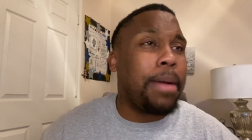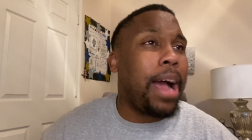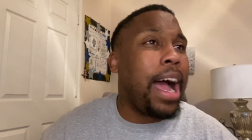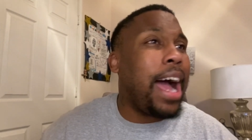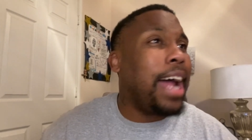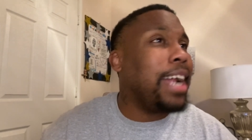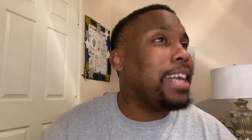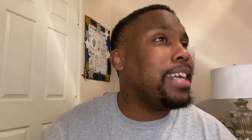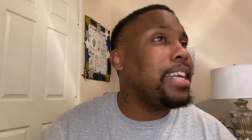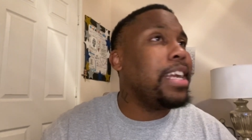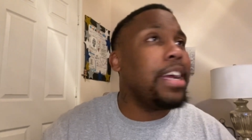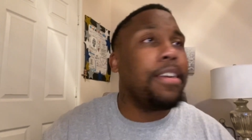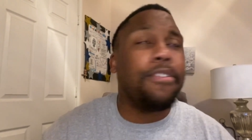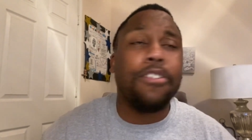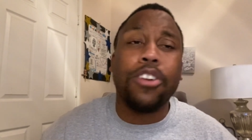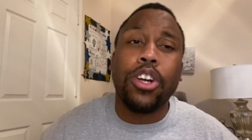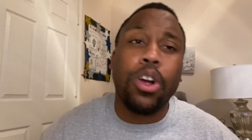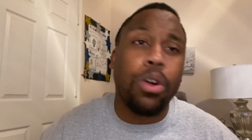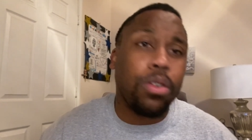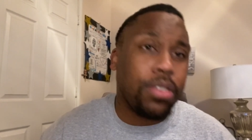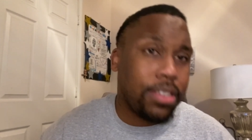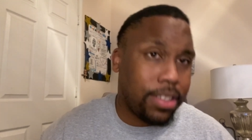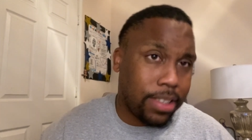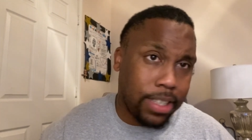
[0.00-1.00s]
I never
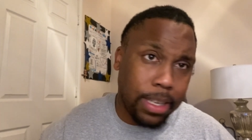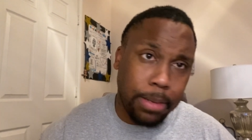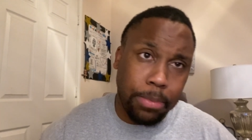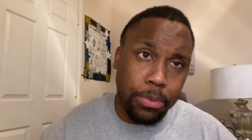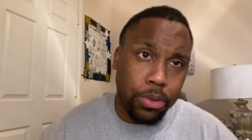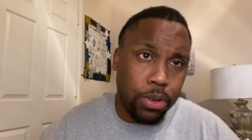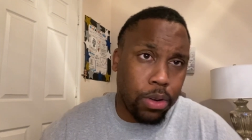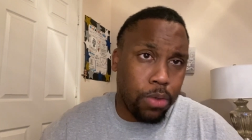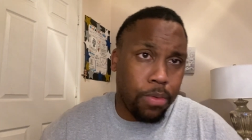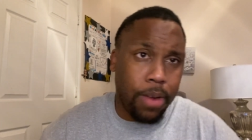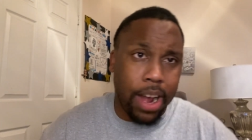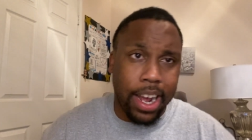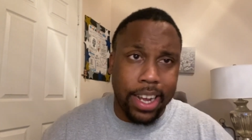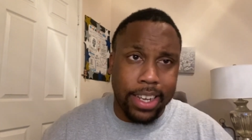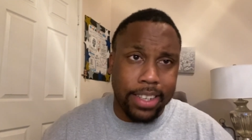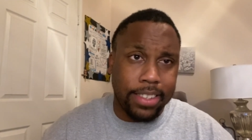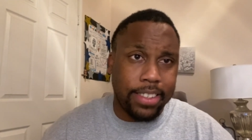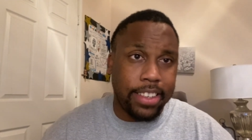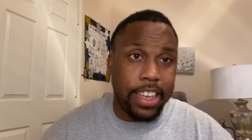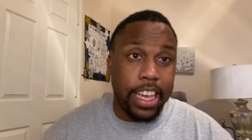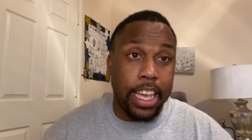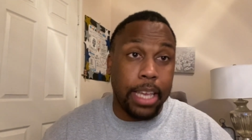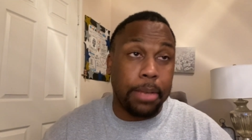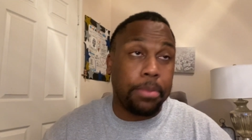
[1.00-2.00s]
go to sleep during Rockets
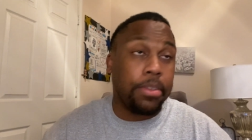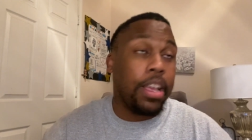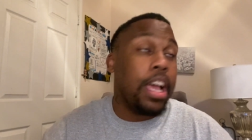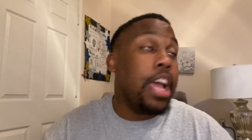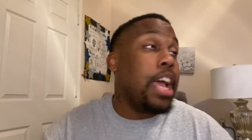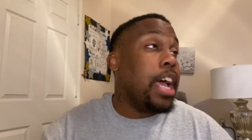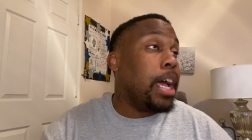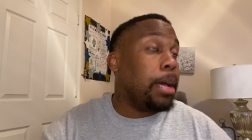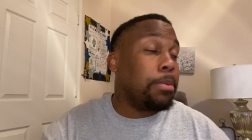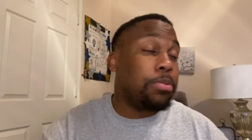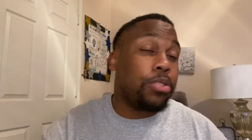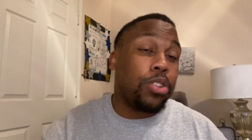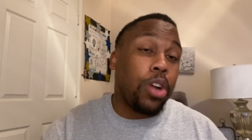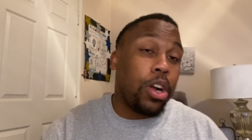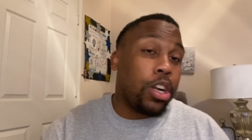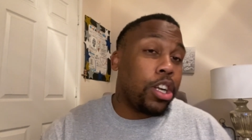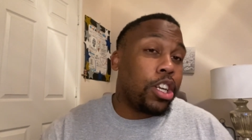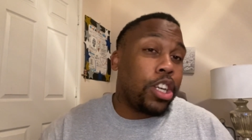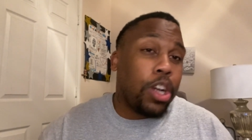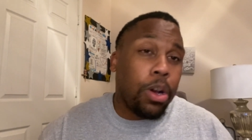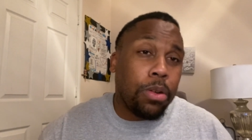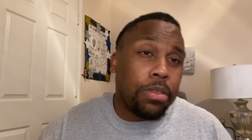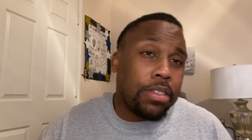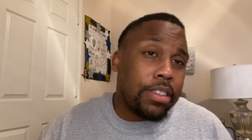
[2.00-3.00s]
games. I'm starting to
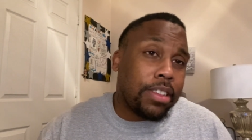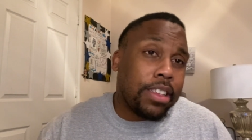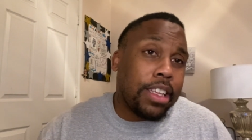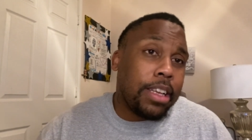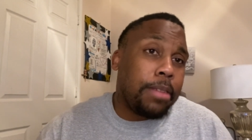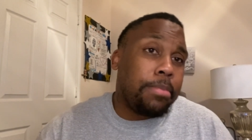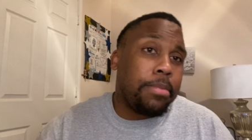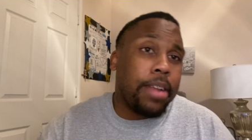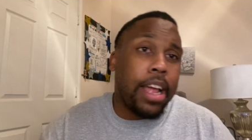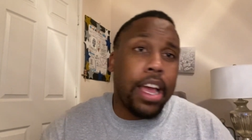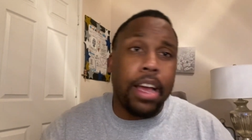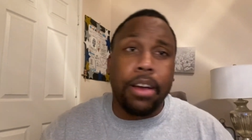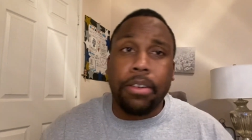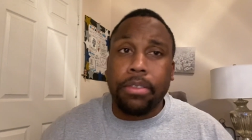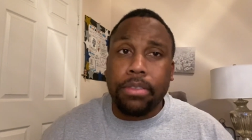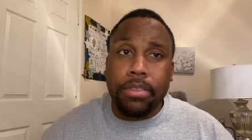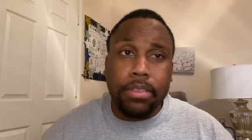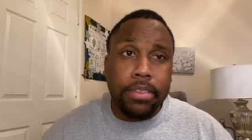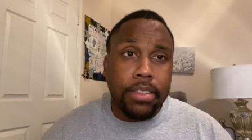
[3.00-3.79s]
go to sleep now.